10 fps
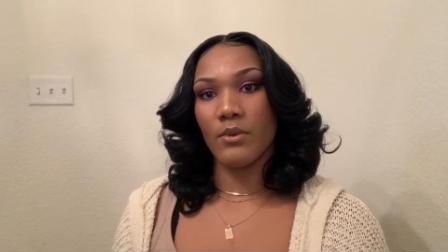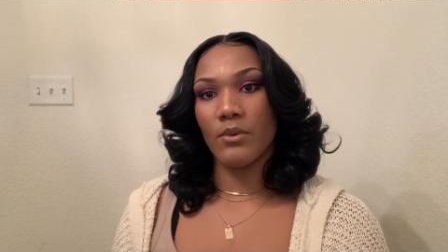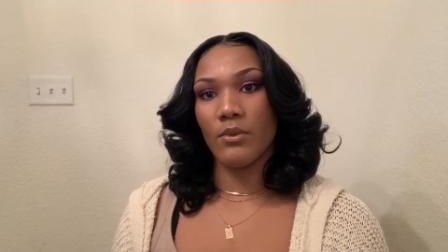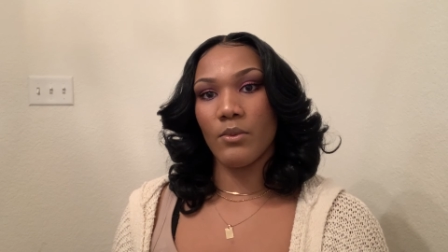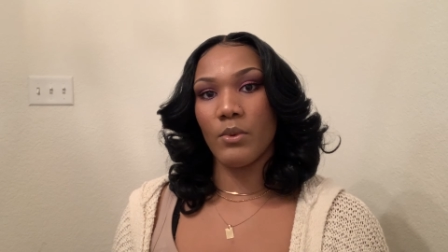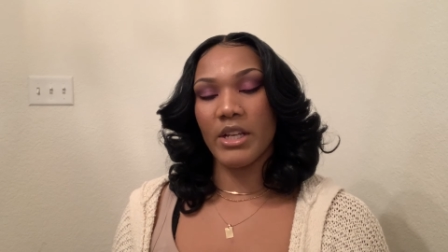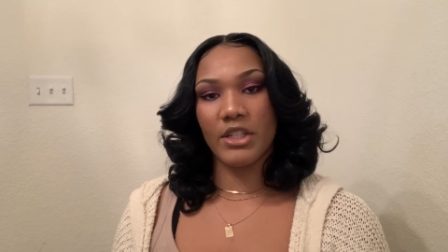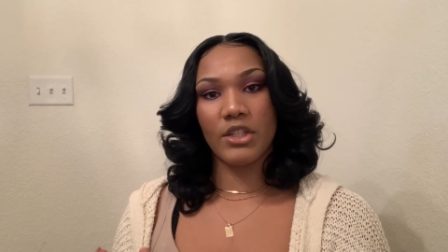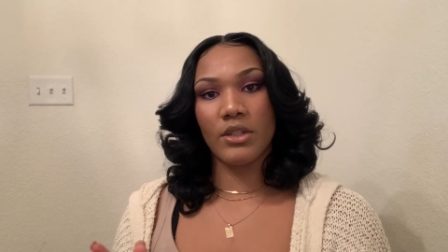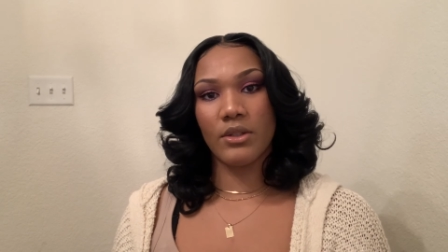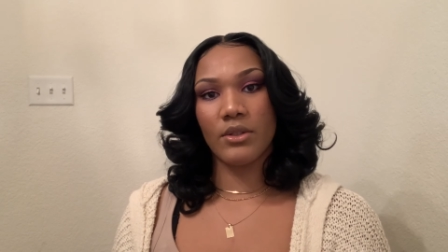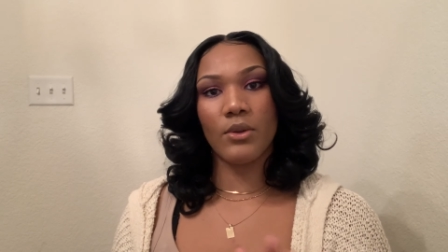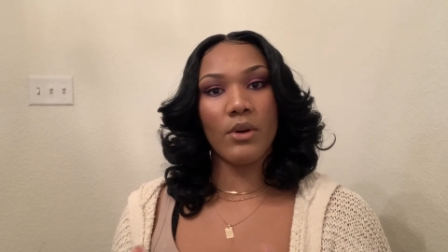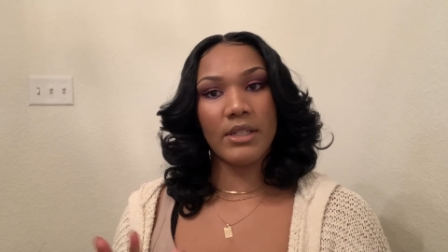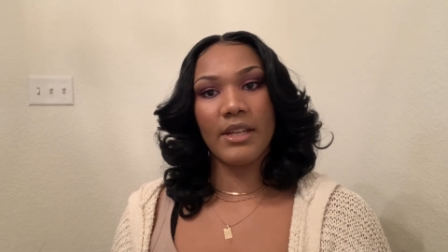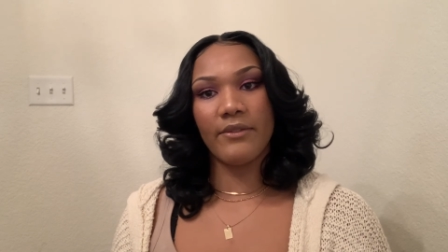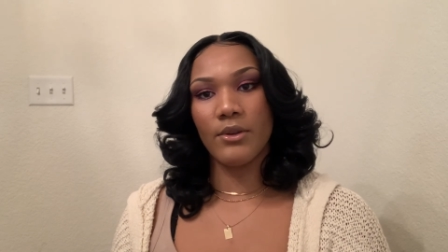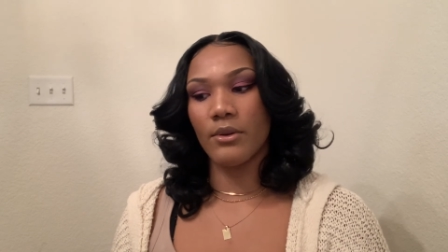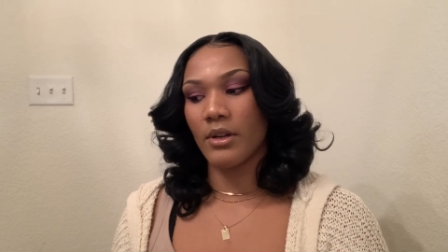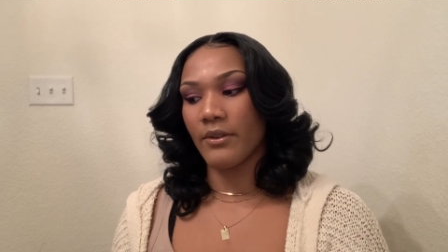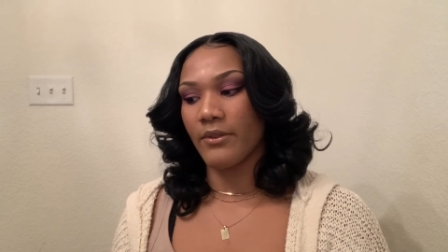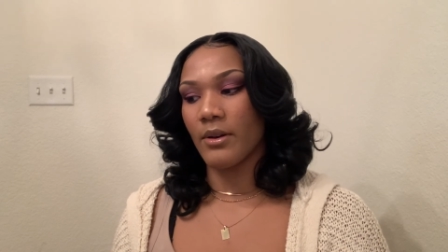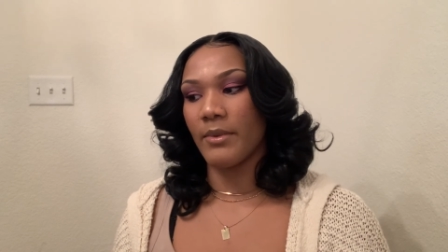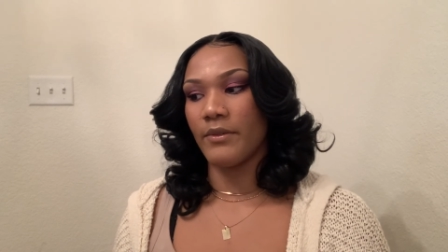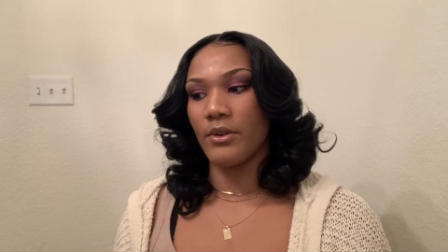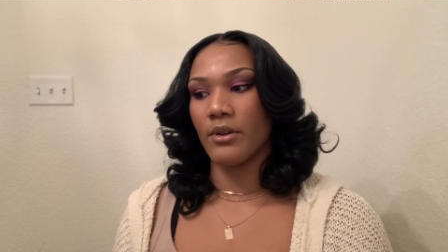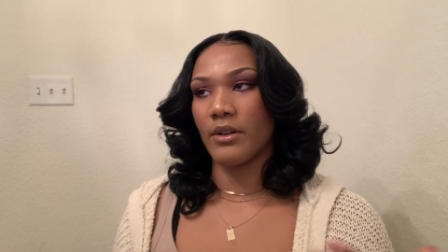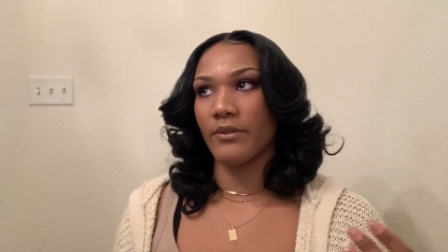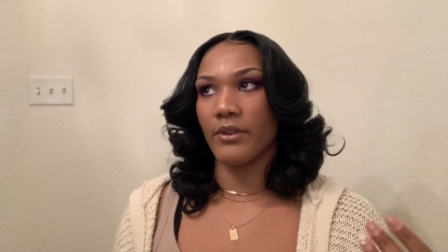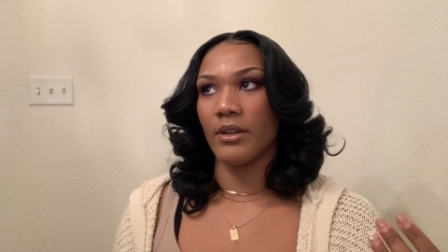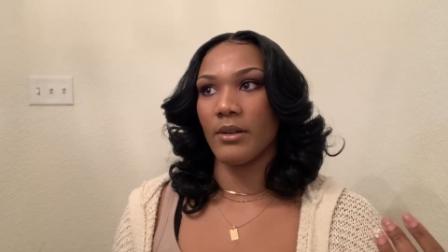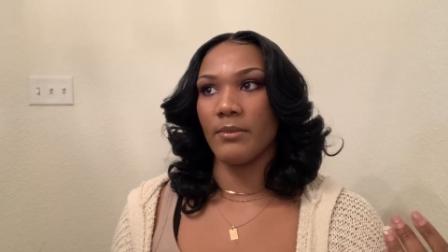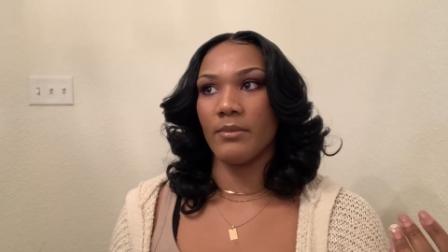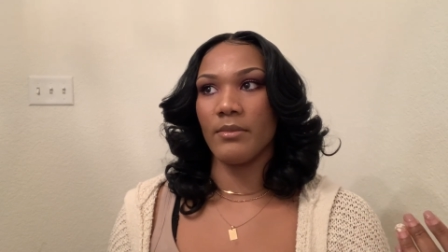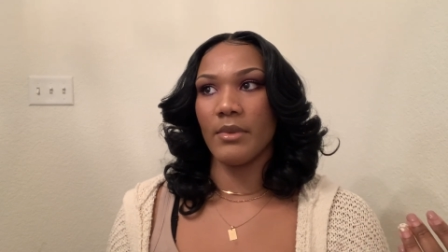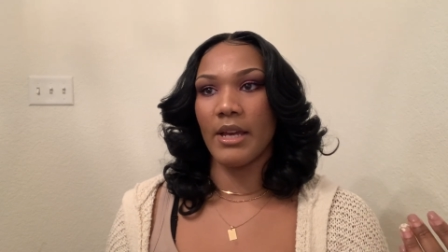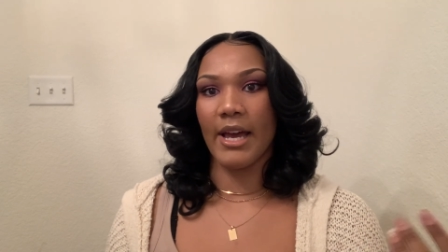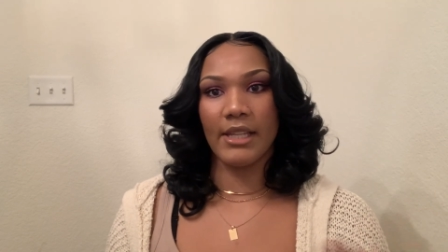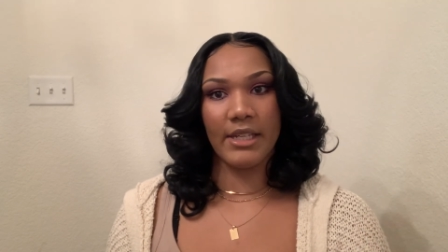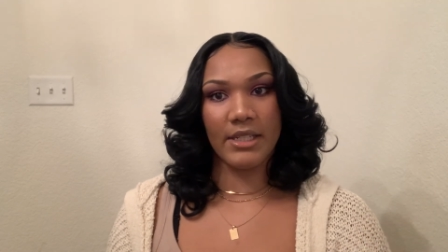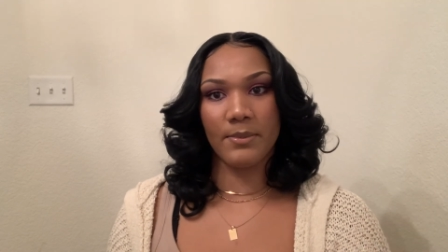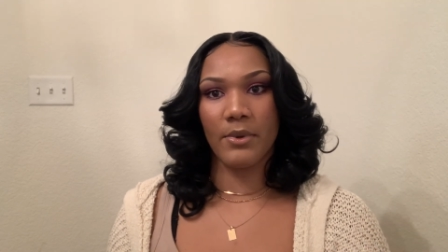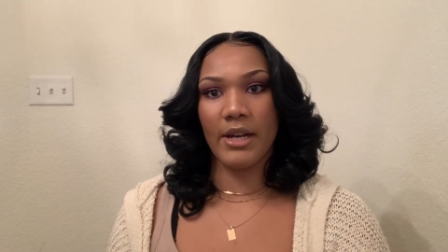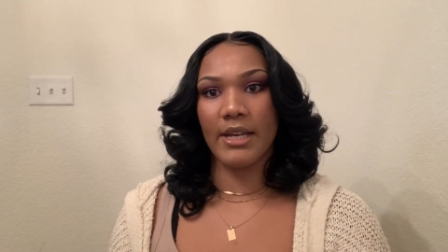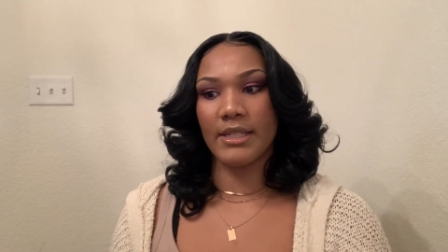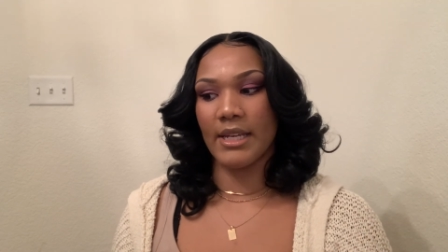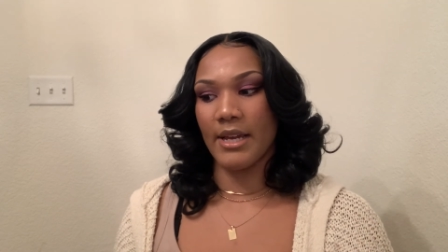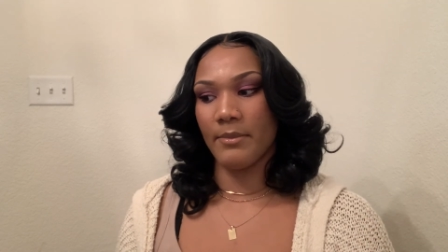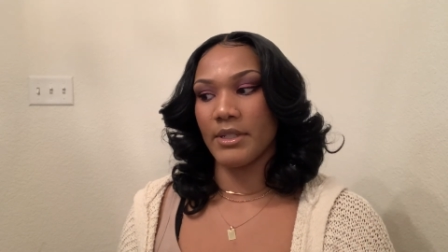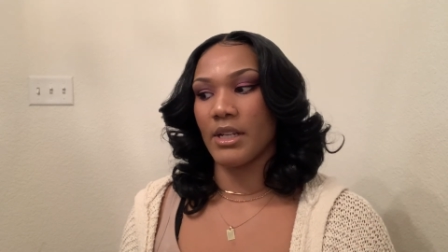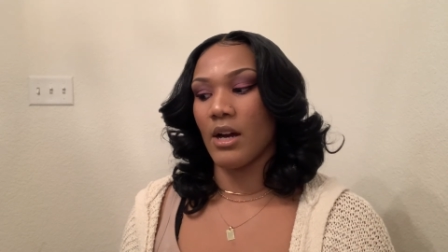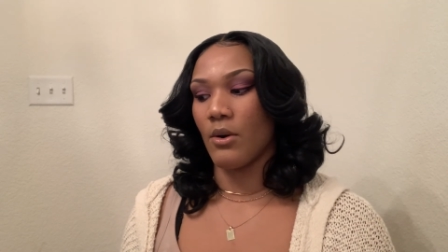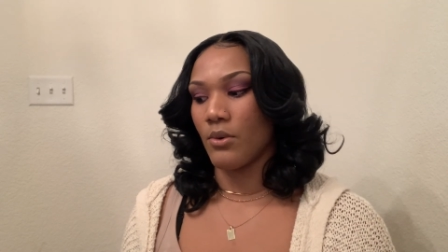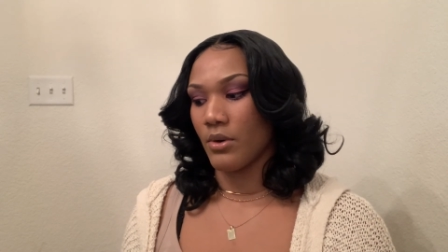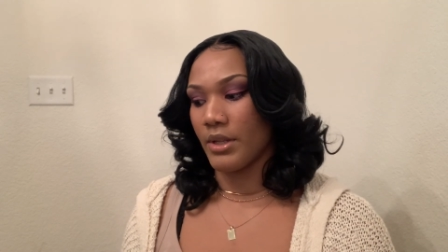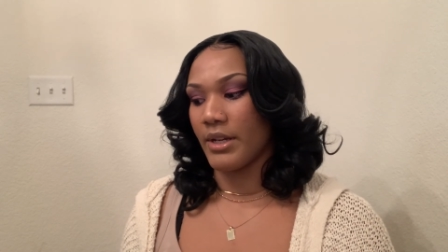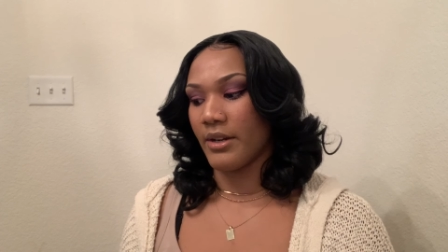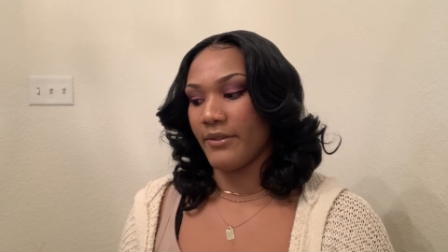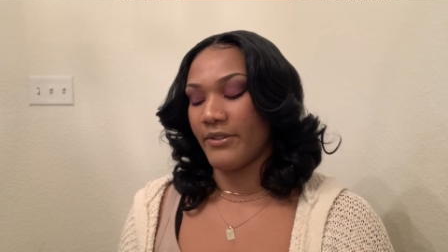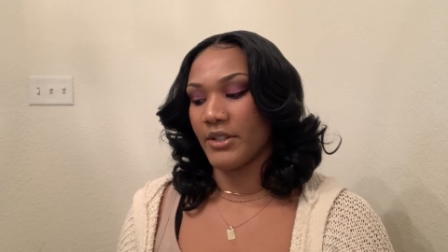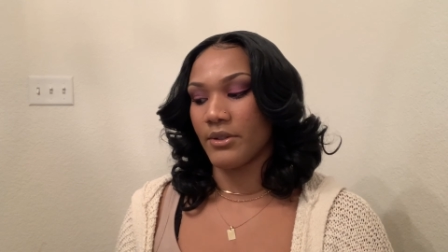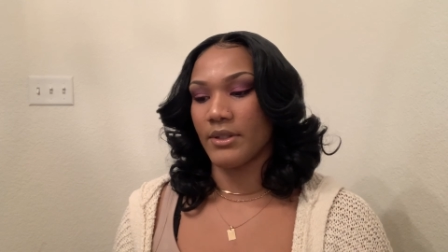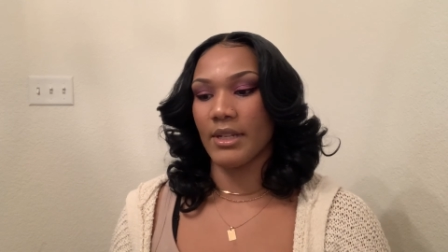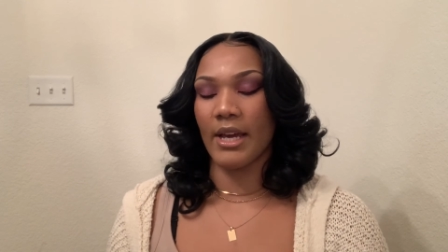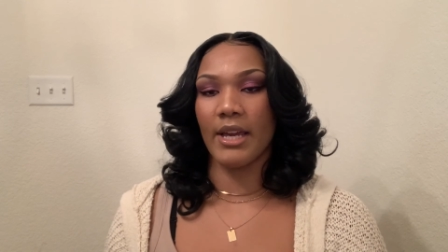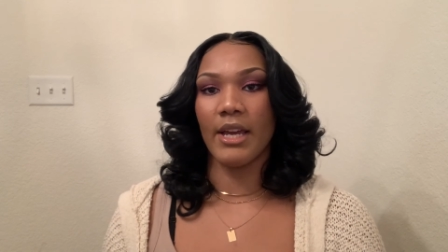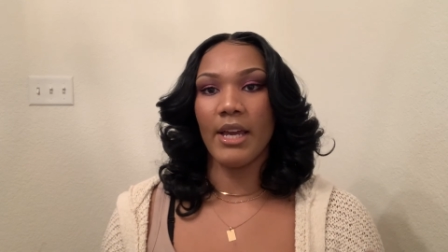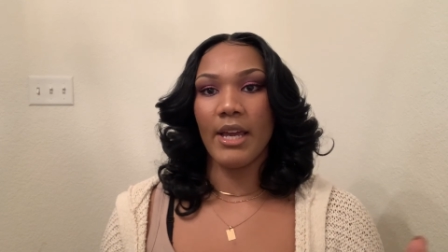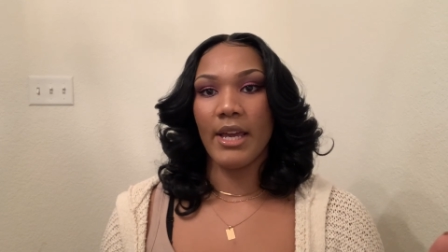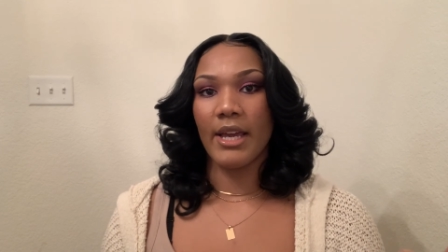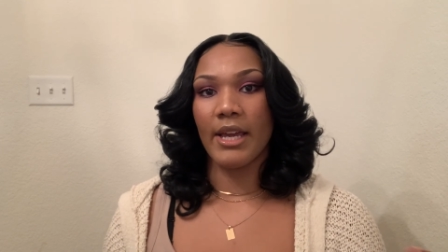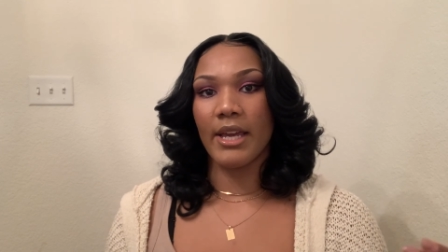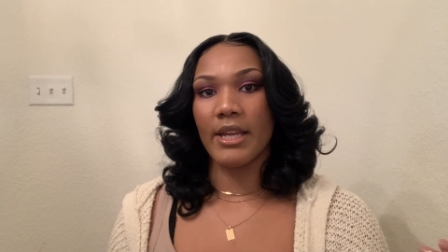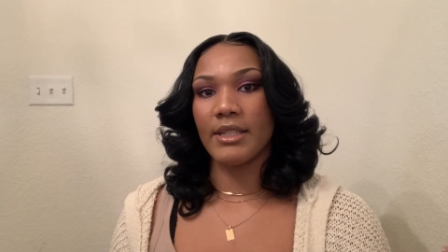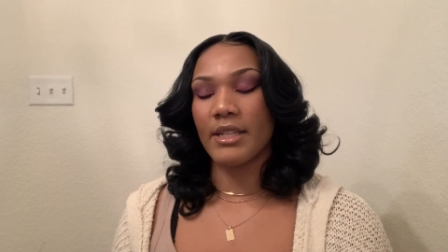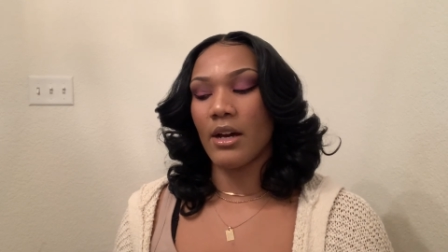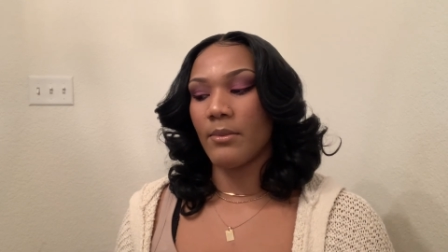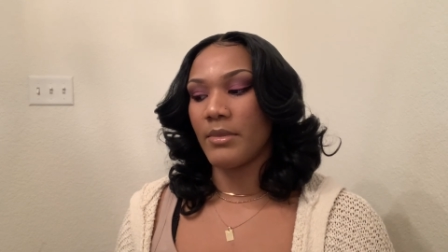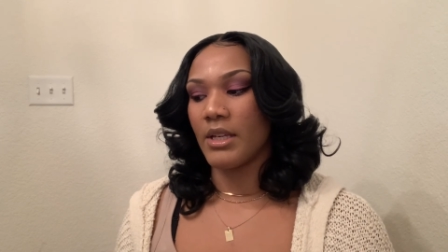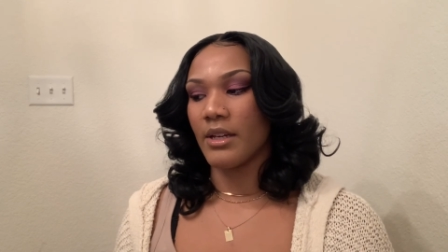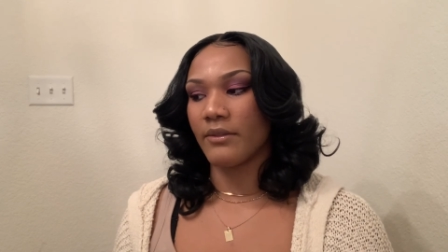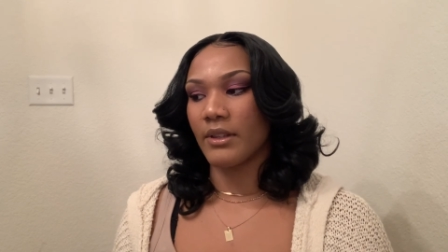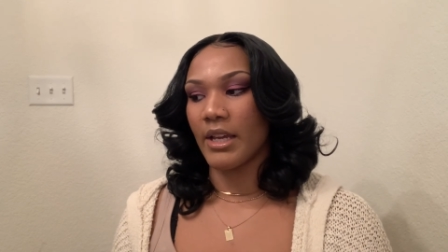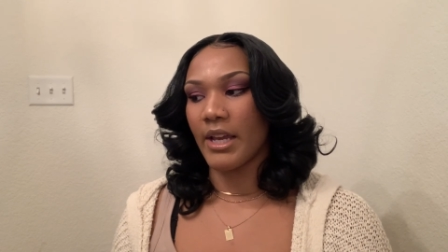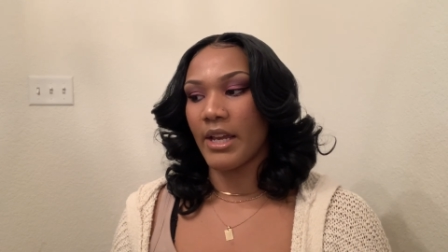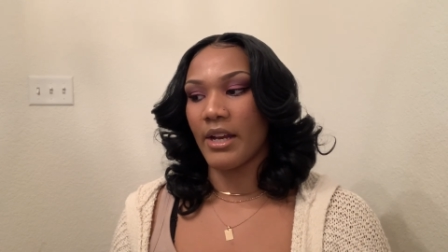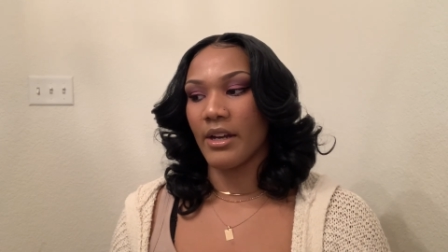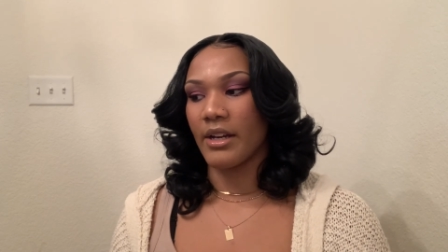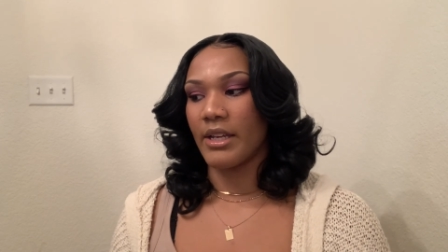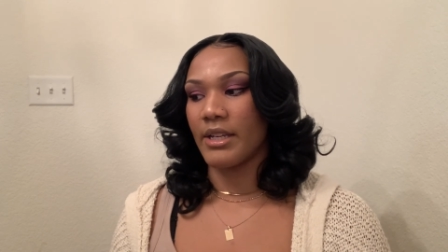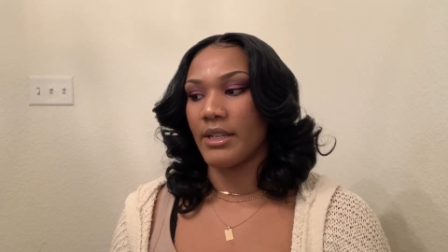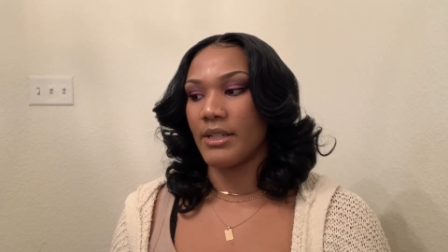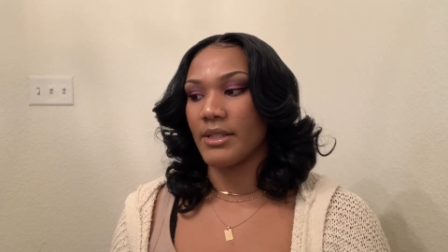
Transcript: which source have you ordered from? Have you ordered from AliExpress, Amazon, or their official site? And tell me if the hair is